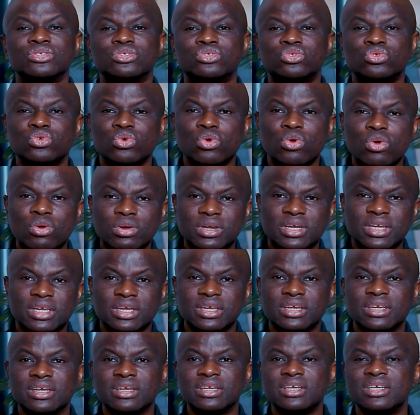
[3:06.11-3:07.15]

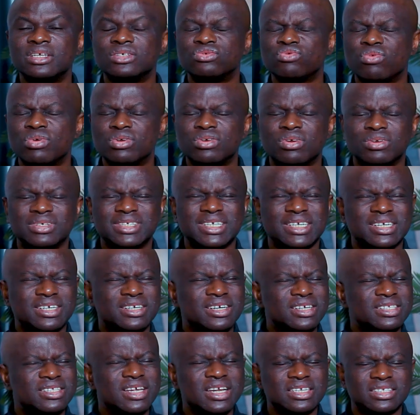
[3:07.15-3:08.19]
Talking is one of the
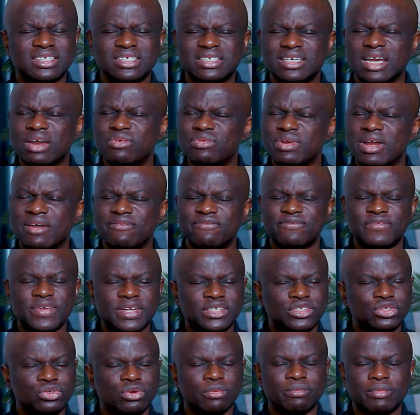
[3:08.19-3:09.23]
greatest things that will
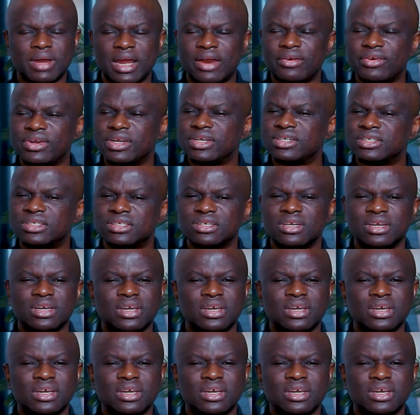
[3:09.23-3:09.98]
affect your marriage.